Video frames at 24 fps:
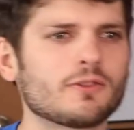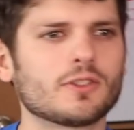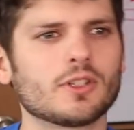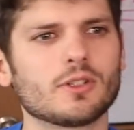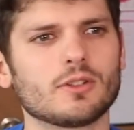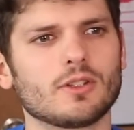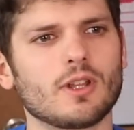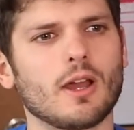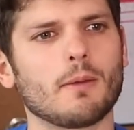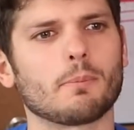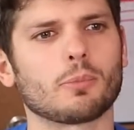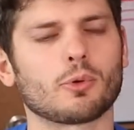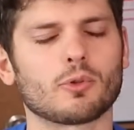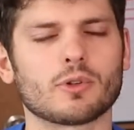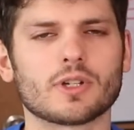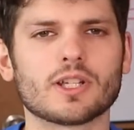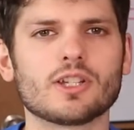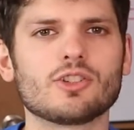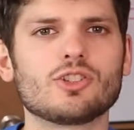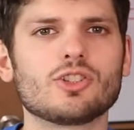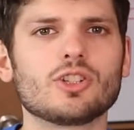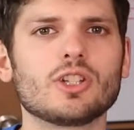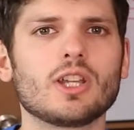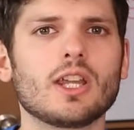to
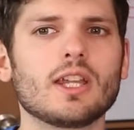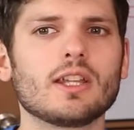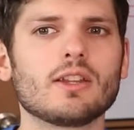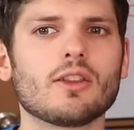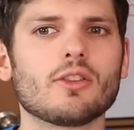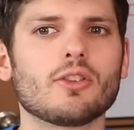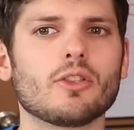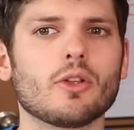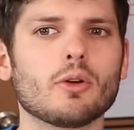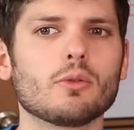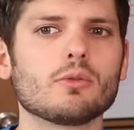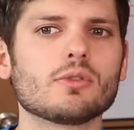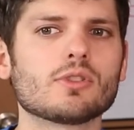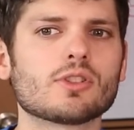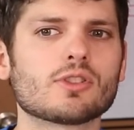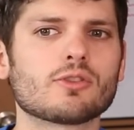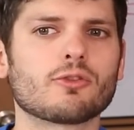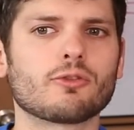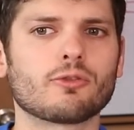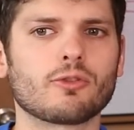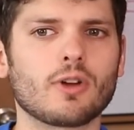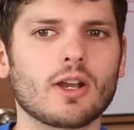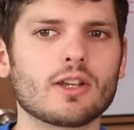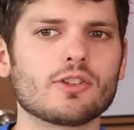appreciate those
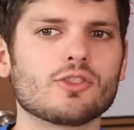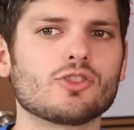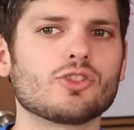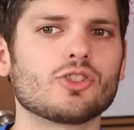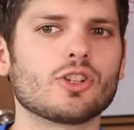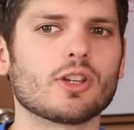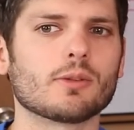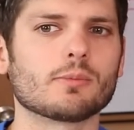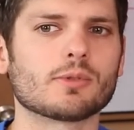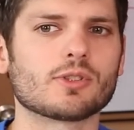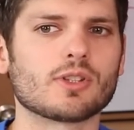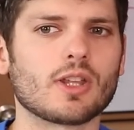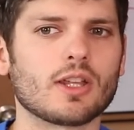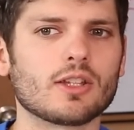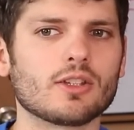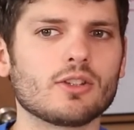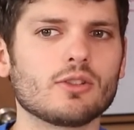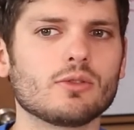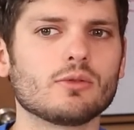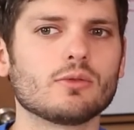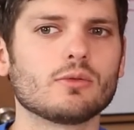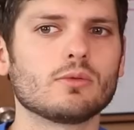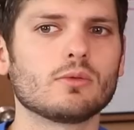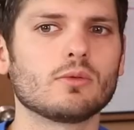friendships that
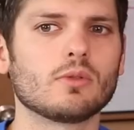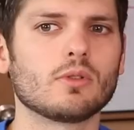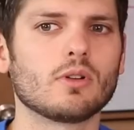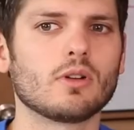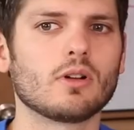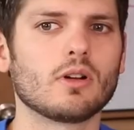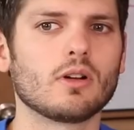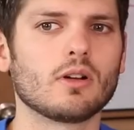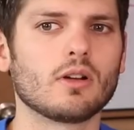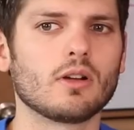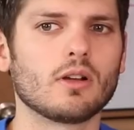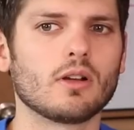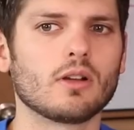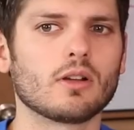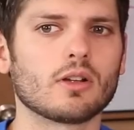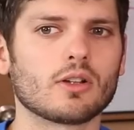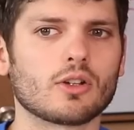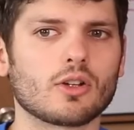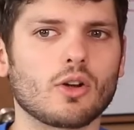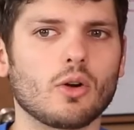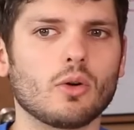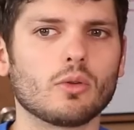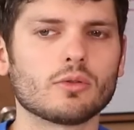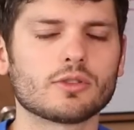you
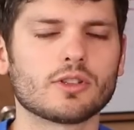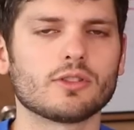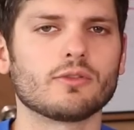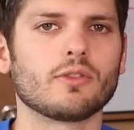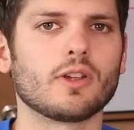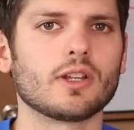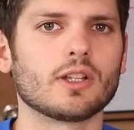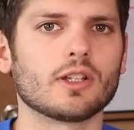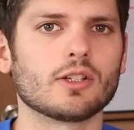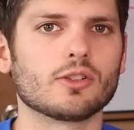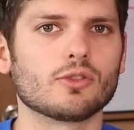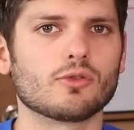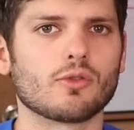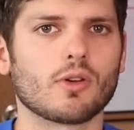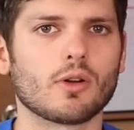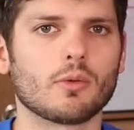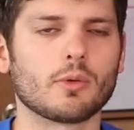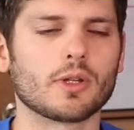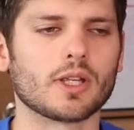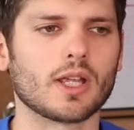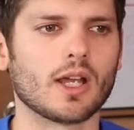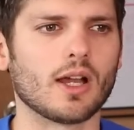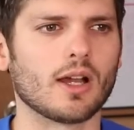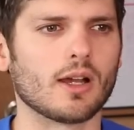cultivated
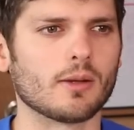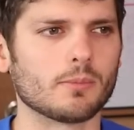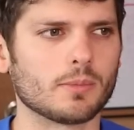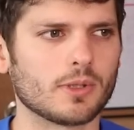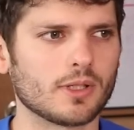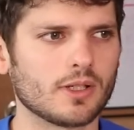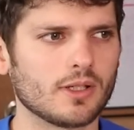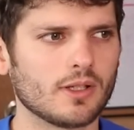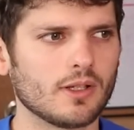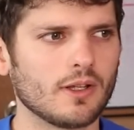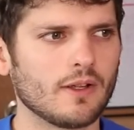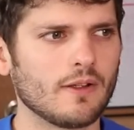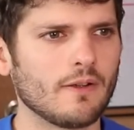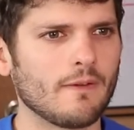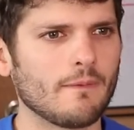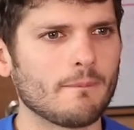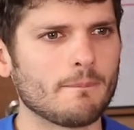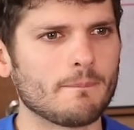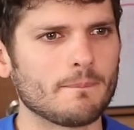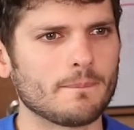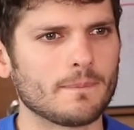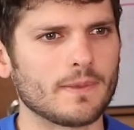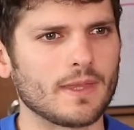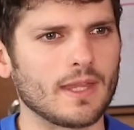growing up.
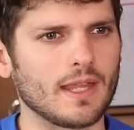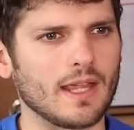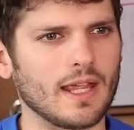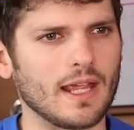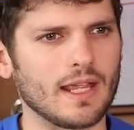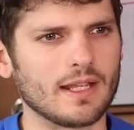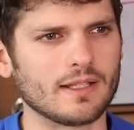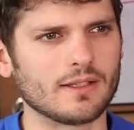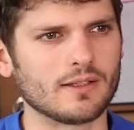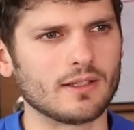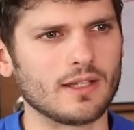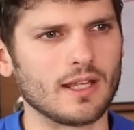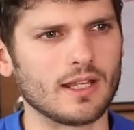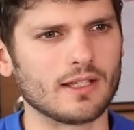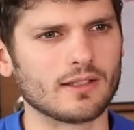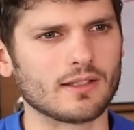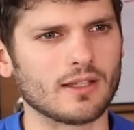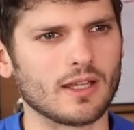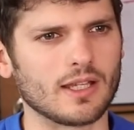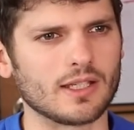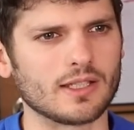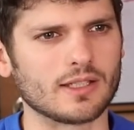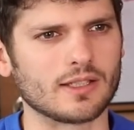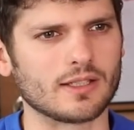And
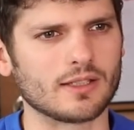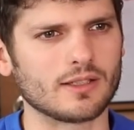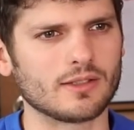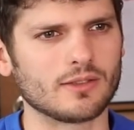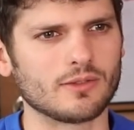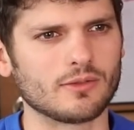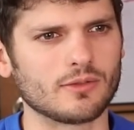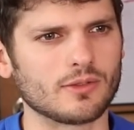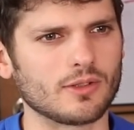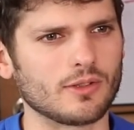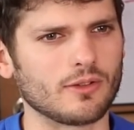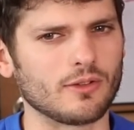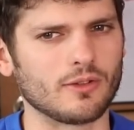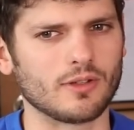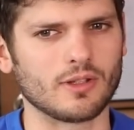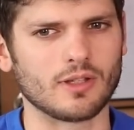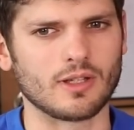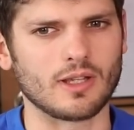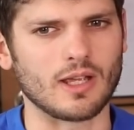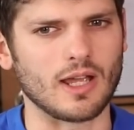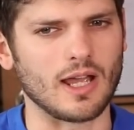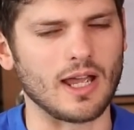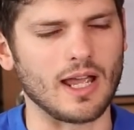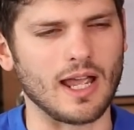like,
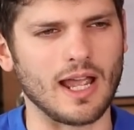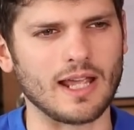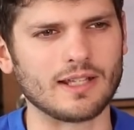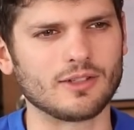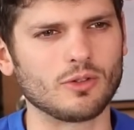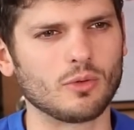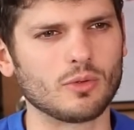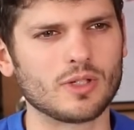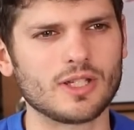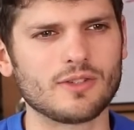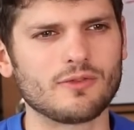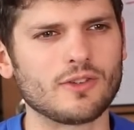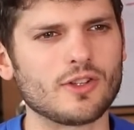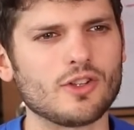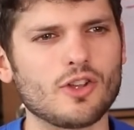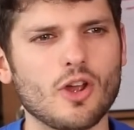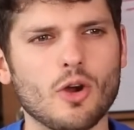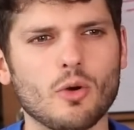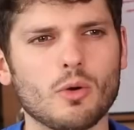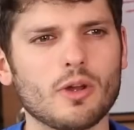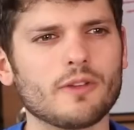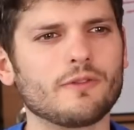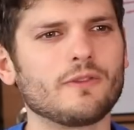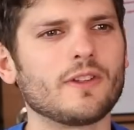I don't even
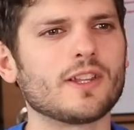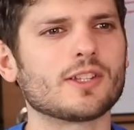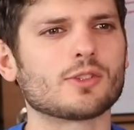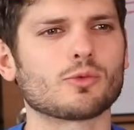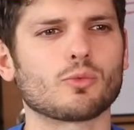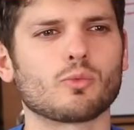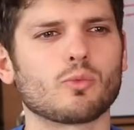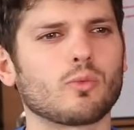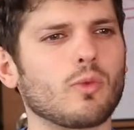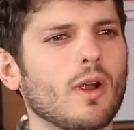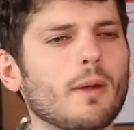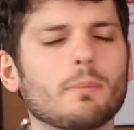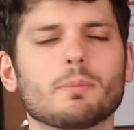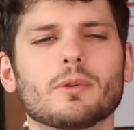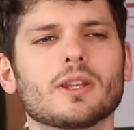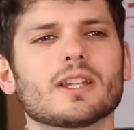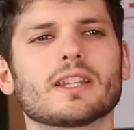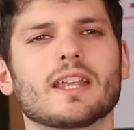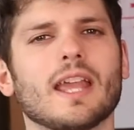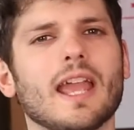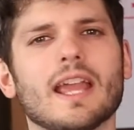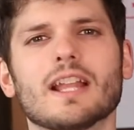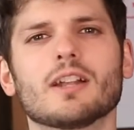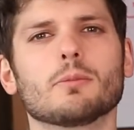know if it's
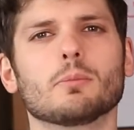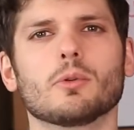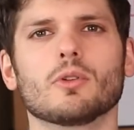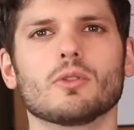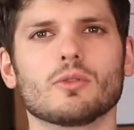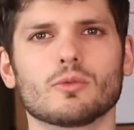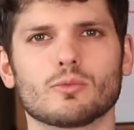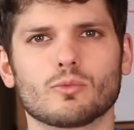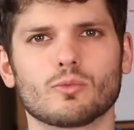replicatable.